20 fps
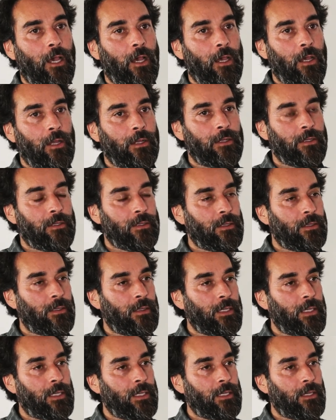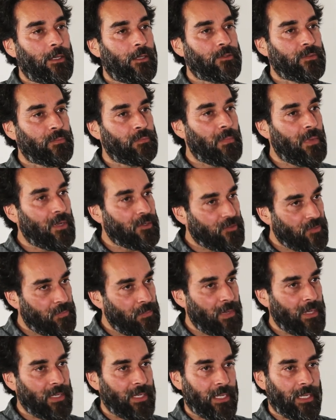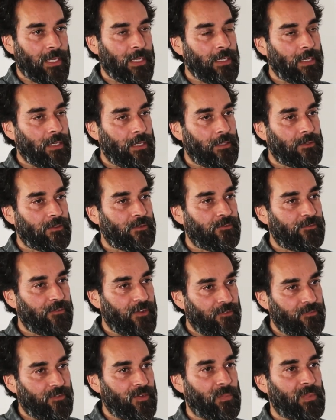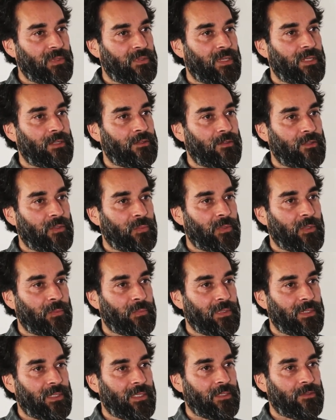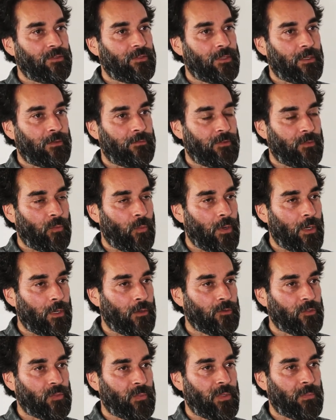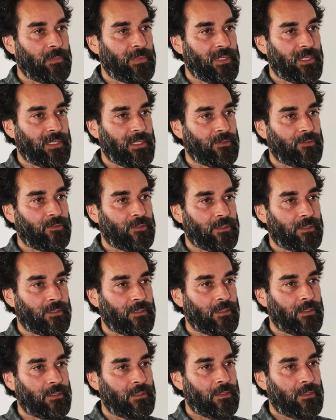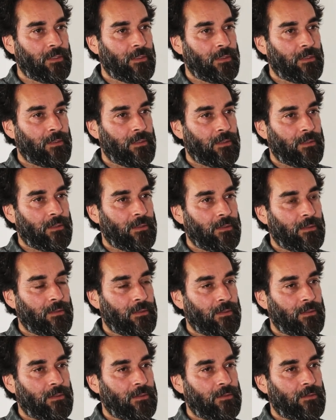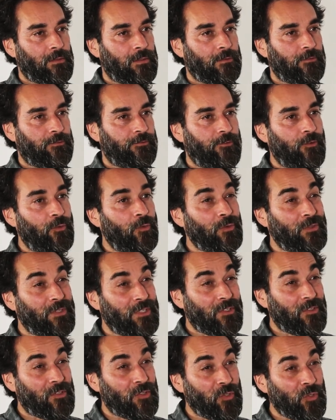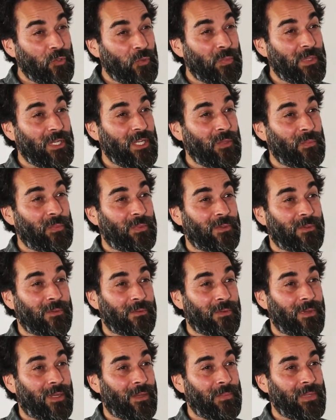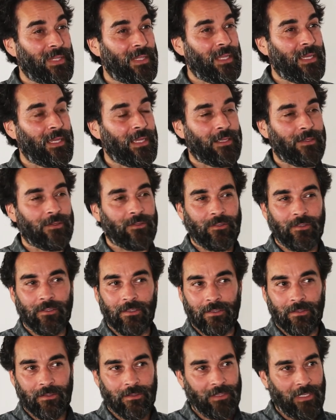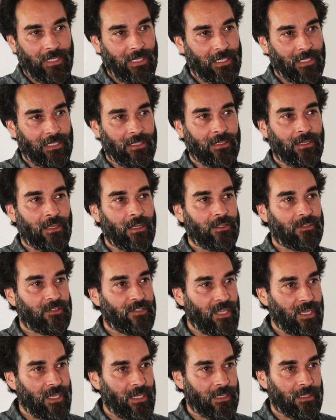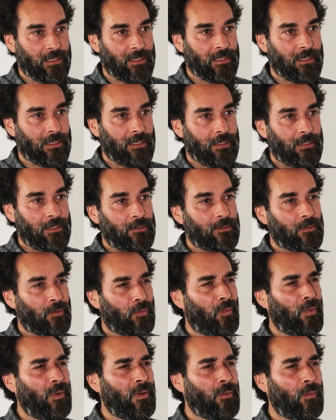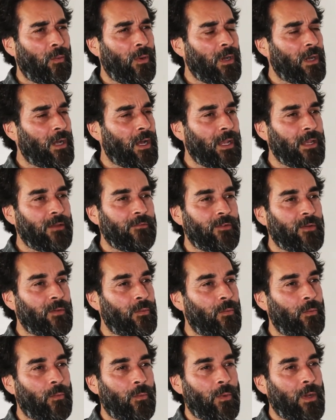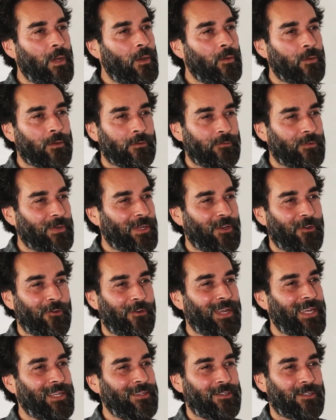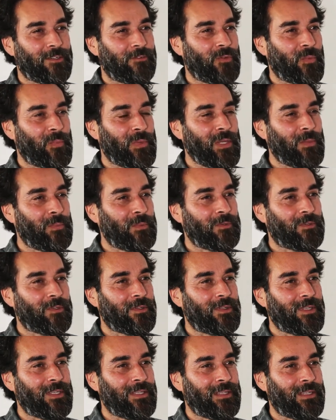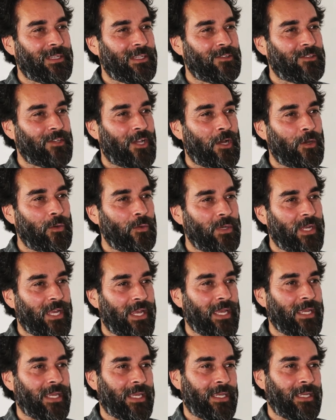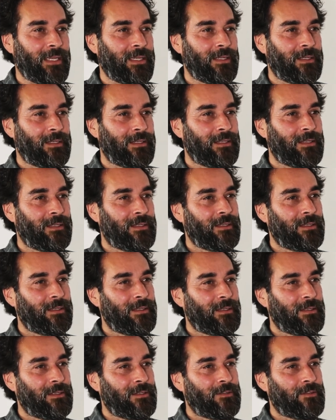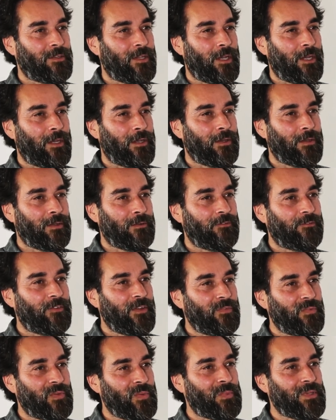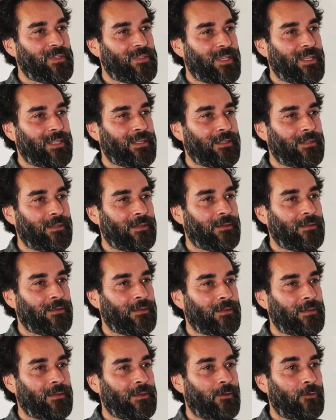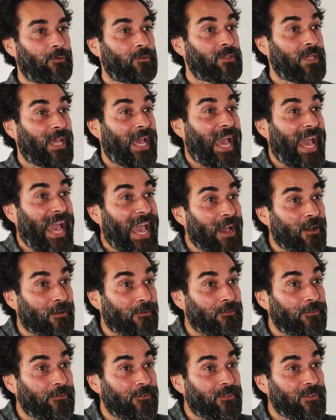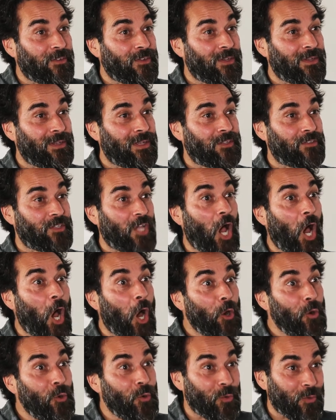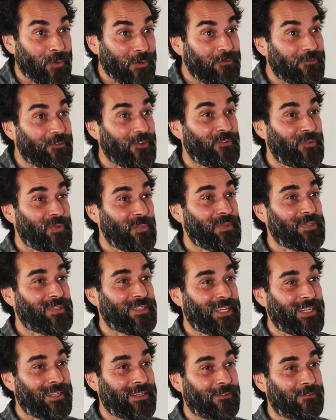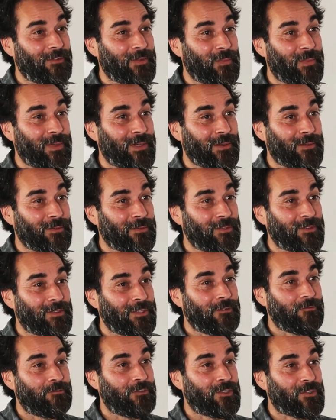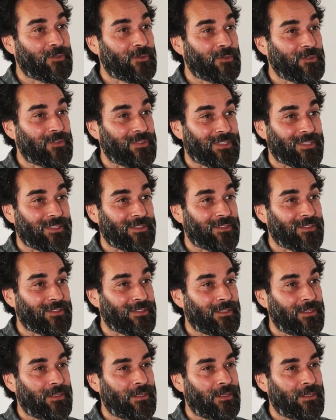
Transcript: earn as much money as 50% of the population of the world's population. So 42 people. I mean, that is just Crazy. insane. So what what kind of a world have we created for people to think that it's okay to earn 50% or to have to own 50% of the world's resources